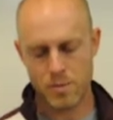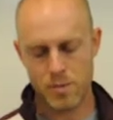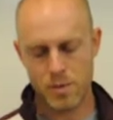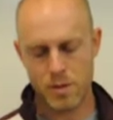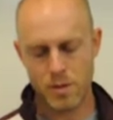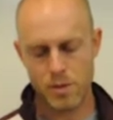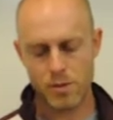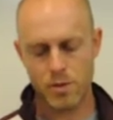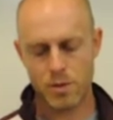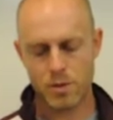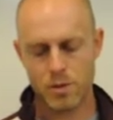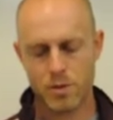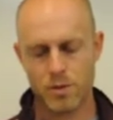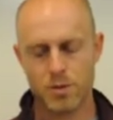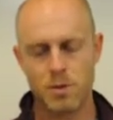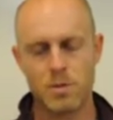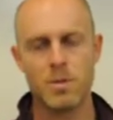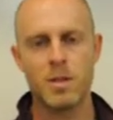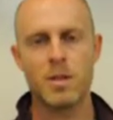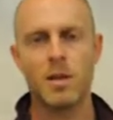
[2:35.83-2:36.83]
you can turn
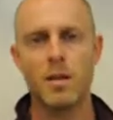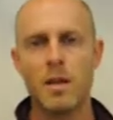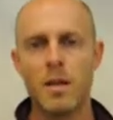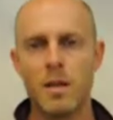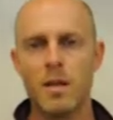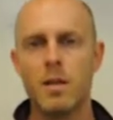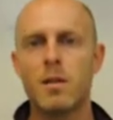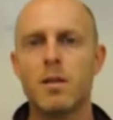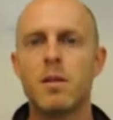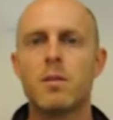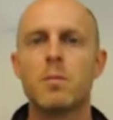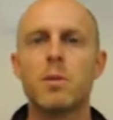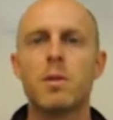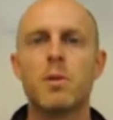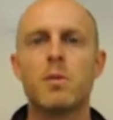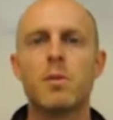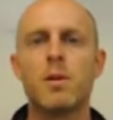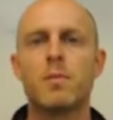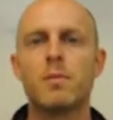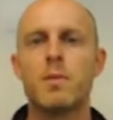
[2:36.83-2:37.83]
them in late, but you
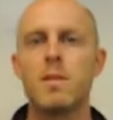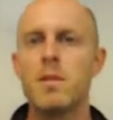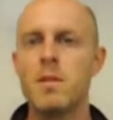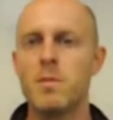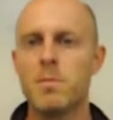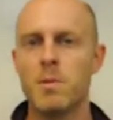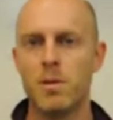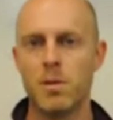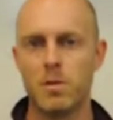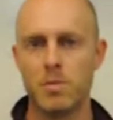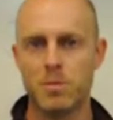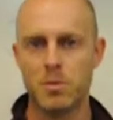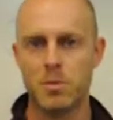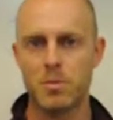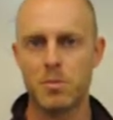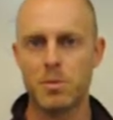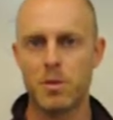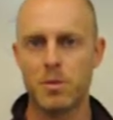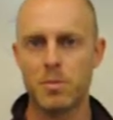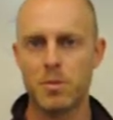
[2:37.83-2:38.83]
have to email it to
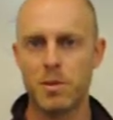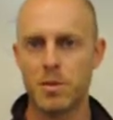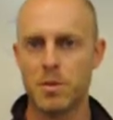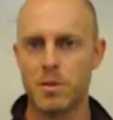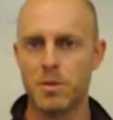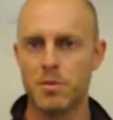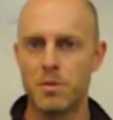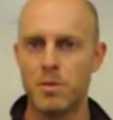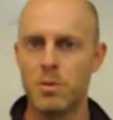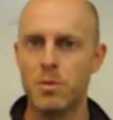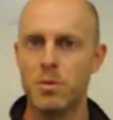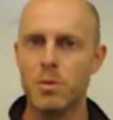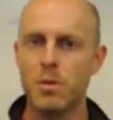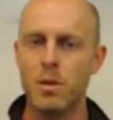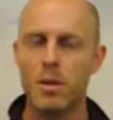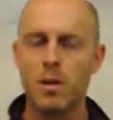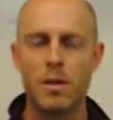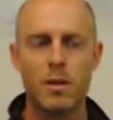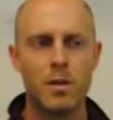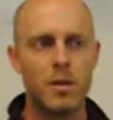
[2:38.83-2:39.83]
me, because if you
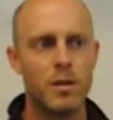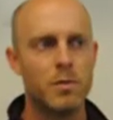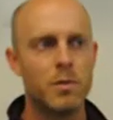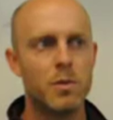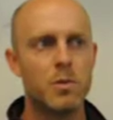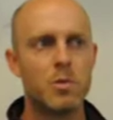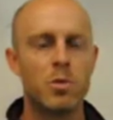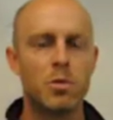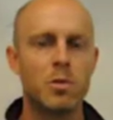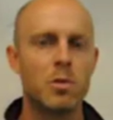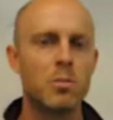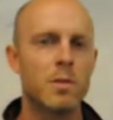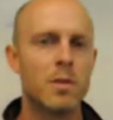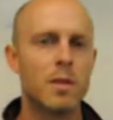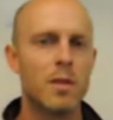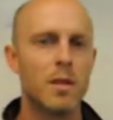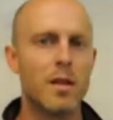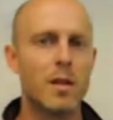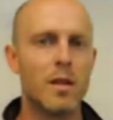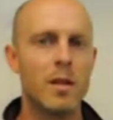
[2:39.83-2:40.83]
turn them in
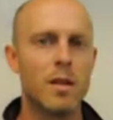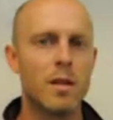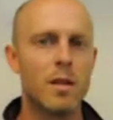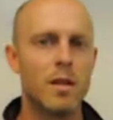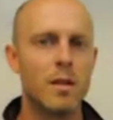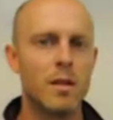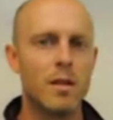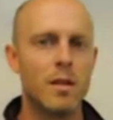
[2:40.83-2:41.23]
late